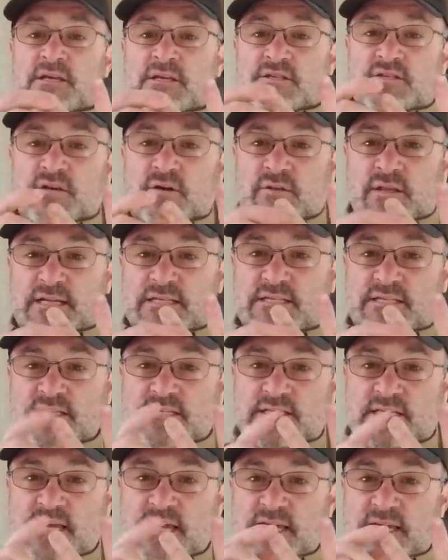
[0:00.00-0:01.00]
So let's
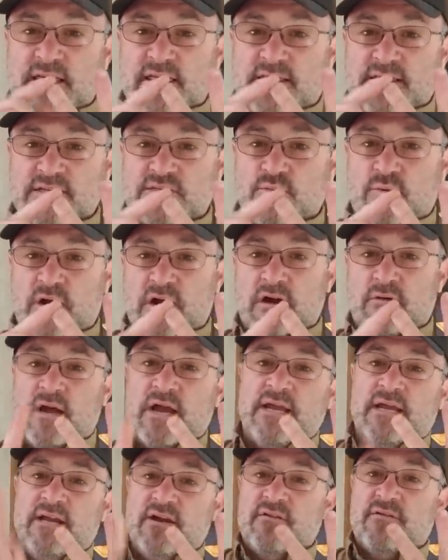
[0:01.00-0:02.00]
just take this wire
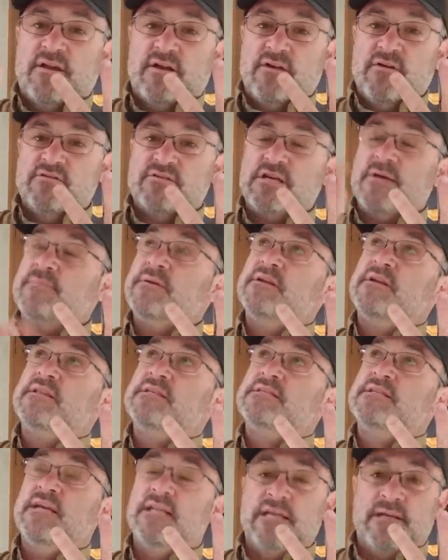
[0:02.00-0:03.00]
right here that goes up into
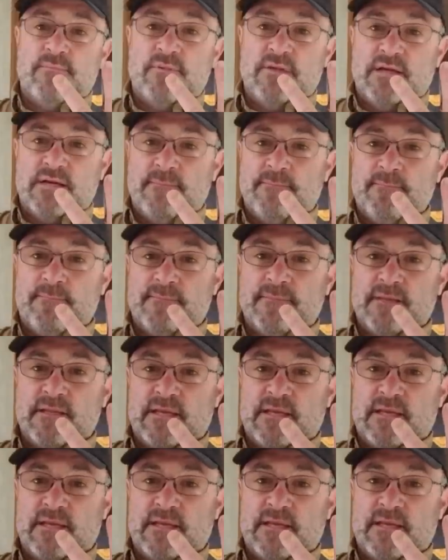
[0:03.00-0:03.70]
the ceiling plenum.